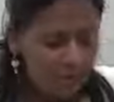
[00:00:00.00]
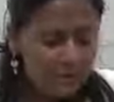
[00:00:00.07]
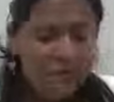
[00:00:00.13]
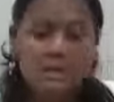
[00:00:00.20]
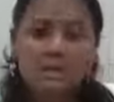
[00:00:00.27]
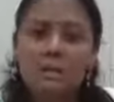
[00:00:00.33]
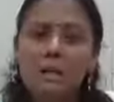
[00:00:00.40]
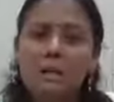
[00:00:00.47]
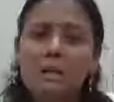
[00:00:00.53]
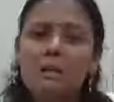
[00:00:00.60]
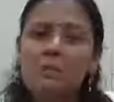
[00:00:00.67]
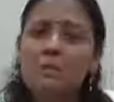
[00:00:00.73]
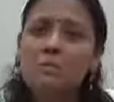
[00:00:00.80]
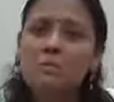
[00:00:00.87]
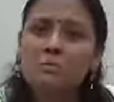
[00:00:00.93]
this
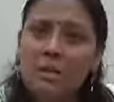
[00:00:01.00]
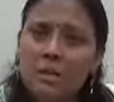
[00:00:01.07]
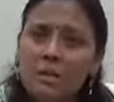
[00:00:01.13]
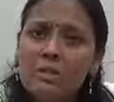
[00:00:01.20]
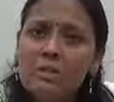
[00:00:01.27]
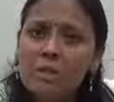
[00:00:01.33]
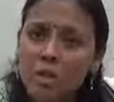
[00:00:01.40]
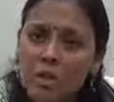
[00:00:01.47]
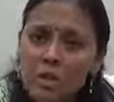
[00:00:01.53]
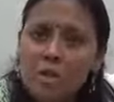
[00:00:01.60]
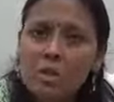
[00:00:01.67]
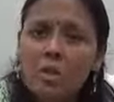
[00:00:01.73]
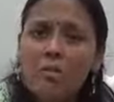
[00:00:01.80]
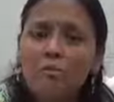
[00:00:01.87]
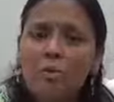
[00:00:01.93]
is very
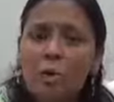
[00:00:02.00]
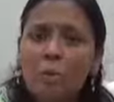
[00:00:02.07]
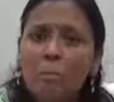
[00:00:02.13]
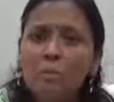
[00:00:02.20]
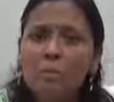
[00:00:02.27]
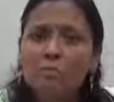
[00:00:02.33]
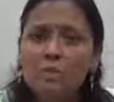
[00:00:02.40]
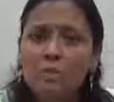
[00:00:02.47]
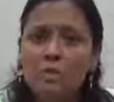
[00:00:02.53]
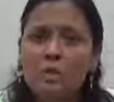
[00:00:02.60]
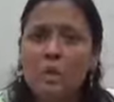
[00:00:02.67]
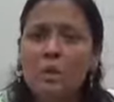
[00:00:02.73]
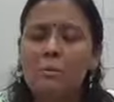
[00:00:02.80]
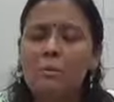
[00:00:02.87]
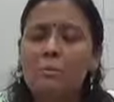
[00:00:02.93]
traditional form
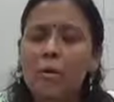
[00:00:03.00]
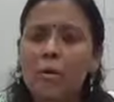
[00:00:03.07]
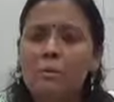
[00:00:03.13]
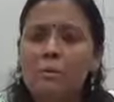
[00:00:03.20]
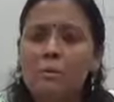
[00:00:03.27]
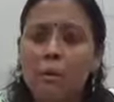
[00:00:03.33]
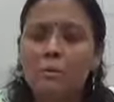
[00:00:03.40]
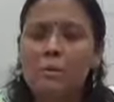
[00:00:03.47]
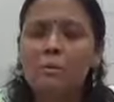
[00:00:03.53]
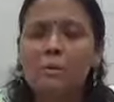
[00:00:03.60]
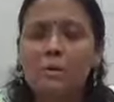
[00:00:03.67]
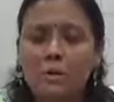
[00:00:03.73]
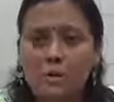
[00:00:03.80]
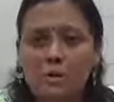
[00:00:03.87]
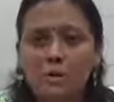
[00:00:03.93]
of
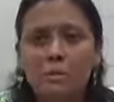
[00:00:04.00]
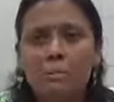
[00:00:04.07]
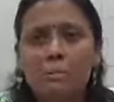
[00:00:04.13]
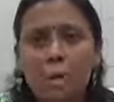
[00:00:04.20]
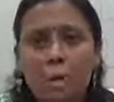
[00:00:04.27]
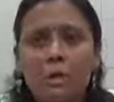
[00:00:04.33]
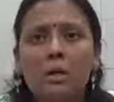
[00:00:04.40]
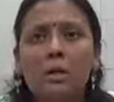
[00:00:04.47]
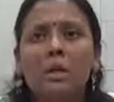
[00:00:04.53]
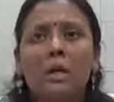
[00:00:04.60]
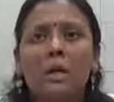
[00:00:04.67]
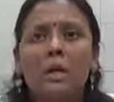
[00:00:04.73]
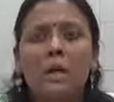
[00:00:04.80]
leadership model